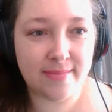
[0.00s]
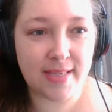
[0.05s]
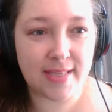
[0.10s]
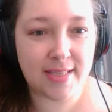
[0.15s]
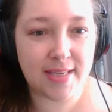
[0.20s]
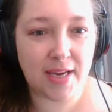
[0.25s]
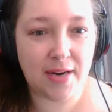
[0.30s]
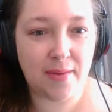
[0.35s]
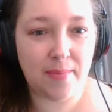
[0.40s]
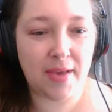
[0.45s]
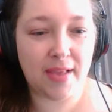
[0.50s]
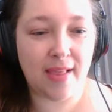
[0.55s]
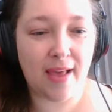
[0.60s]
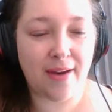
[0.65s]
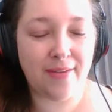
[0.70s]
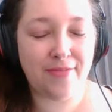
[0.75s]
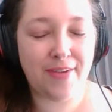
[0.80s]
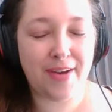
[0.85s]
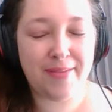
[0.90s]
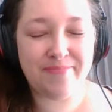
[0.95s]
It's going to be a
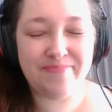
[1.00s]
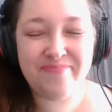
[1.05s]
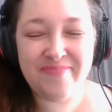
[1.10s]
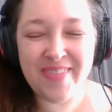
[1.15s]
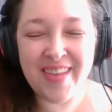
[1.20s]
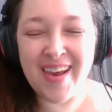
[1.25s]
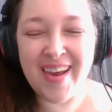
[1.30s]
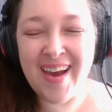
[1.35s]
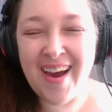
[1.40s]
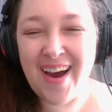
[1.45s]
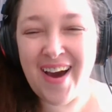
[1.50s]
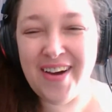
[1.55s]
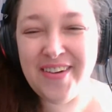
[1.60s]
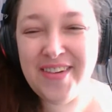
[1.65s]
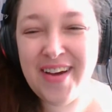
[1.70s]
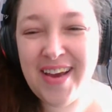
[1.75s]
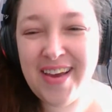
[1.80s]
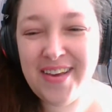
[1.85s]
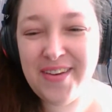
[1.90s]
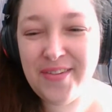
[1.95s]
lot of fun. All
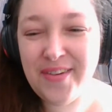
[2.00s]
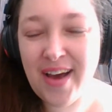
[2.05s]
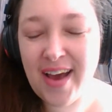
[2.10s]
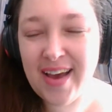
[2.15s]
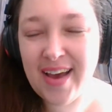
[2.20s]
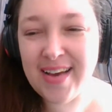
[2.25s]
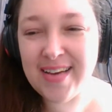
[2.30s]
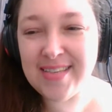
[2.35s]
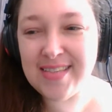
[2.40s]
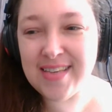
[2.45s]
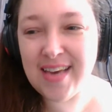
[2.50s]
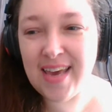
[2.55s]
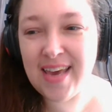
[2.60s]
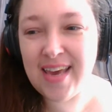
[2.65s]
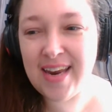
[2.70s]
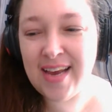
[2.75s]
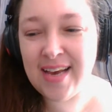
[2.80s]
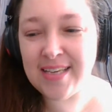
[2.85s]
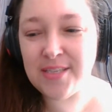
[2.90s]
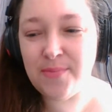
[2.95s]
right, you guys,
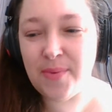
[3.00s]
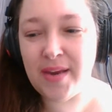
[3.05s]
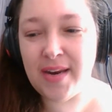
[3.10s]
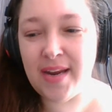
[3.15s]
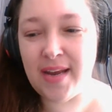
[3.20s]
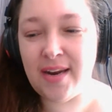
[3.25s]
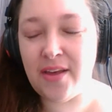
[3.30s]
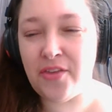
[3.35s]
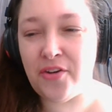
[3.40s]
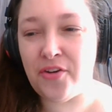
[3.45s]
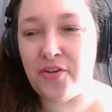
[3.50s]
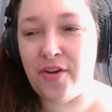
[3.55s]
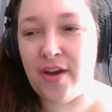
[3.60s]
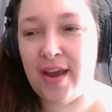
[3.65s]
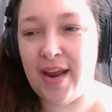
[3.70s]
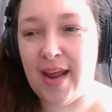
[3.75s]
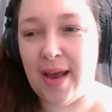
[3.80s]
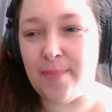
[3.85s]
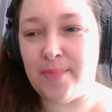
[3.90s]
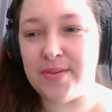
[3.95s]
it has been another
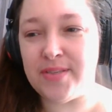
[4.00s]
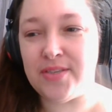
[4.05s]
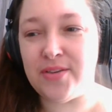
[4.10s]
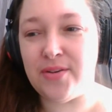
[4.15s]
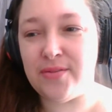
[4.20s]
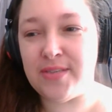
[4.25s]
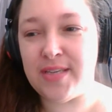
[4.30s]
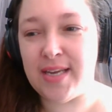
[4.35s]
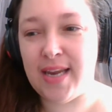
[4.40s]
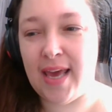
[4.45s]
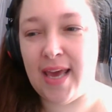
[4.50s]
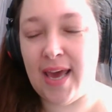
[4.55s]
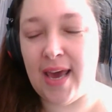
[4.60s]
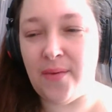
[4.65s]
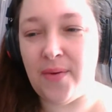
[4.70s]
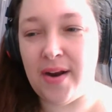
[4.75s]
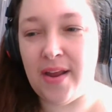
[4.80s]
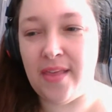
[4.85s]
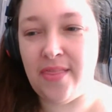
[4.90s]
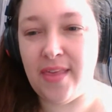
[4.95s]
great episode today. I
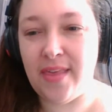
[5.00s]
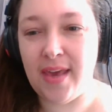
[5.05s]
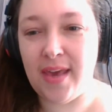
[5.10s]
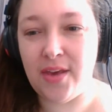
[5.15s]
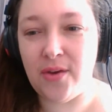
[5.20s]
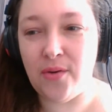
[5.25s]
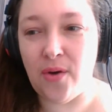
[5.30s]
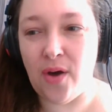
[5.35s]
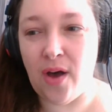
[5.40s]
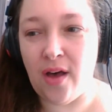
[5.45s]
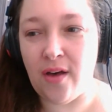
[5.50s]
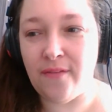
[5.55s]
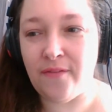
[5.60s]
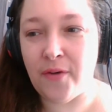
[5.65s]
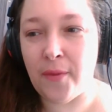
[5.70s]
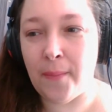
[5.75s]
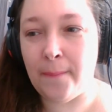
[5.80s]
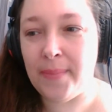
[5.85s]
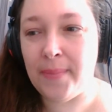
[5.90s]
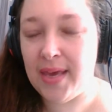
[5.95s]
want to thank you all
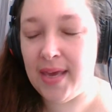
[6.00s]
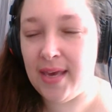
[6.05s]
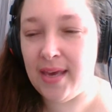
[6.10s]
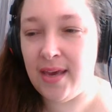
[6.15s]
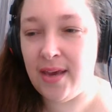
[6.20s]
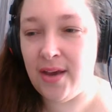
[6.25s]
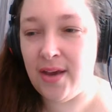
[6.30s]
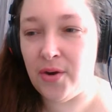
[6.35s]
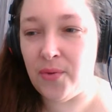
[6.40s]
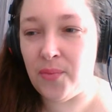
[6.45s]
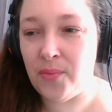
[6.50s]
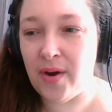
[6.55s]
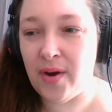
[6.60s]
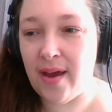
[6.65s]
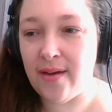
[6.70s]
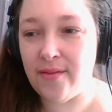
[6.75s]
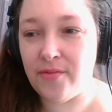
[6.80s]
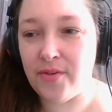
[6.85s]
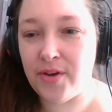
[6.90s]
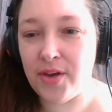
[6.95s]
for being here
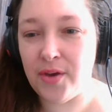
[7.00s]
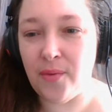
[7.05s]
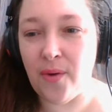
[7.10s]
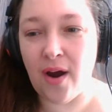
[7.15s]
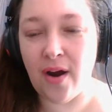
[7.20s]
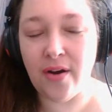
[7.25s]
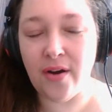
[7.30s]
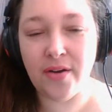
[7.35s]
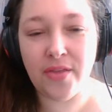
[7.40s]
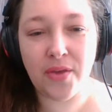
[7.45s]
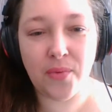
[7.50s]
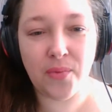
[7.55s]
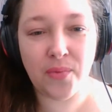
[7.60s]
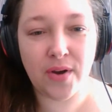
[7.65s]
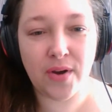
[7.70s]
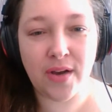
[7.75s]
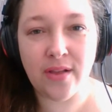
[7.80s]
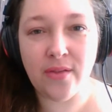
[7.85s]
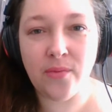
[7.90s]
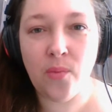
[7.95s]
wherever you are in the
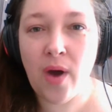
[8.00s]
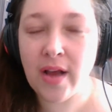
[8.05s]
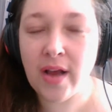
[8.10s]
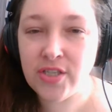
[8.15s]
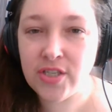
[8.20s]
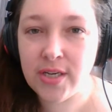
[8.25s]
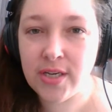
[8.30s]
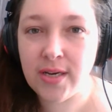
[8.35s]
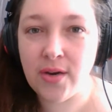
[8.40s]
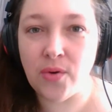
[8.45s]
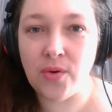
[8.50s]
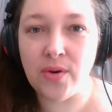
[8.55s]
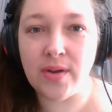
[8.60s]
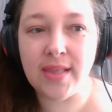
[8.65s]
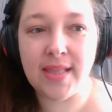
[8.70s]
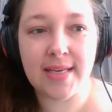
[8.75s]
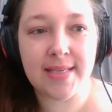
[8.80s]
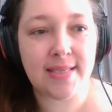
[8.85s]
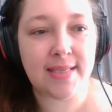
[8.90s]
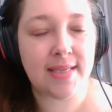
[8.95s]
world, watching or
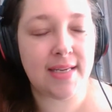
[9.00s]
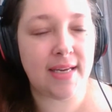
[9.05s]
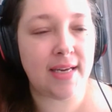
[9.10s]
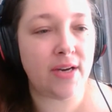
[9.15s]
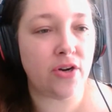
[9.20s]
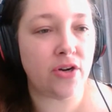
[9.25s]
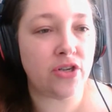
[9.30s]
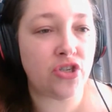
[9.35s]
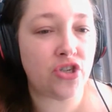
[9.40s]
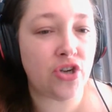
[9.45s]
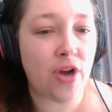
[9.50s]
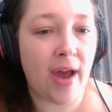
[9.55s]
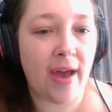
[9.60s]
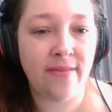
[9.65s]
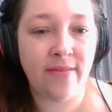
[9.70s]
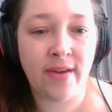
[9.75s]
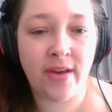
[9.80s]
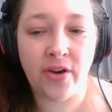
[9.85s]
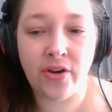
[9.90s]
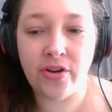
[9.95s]
listening or
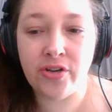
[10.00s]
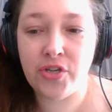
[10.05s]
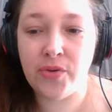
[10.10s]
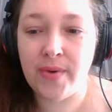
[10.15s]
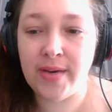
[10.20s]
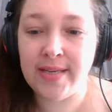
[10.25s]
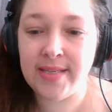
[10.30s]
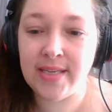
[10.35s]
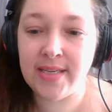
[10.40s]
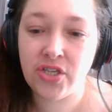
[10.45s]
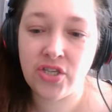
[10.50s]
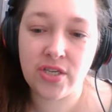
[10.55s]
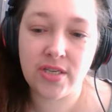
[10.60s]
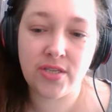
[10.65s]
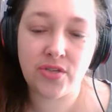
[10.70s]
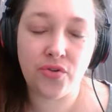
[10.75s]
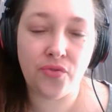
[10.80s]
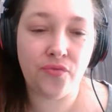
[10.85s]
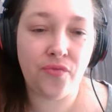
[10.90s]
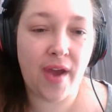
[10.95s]
driving or doing
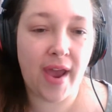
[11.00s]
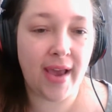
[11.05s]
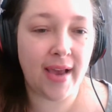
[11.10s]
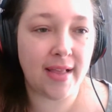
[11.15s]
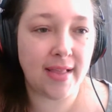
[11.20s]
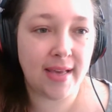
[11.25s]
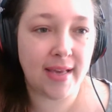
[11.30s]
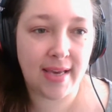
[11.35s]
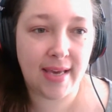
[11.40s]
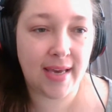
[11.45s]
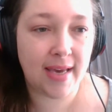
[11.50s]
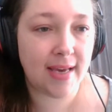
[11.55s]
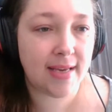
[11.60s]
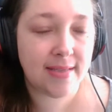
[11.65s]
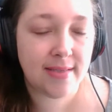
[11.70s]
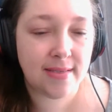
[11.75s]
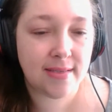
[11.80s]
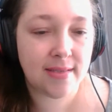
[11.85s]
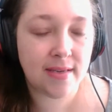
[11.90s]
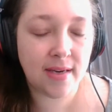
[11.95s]
dishes or wrangling
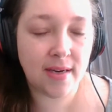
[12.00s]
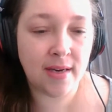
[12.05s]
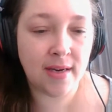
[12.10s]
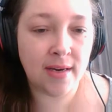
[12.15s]
kids.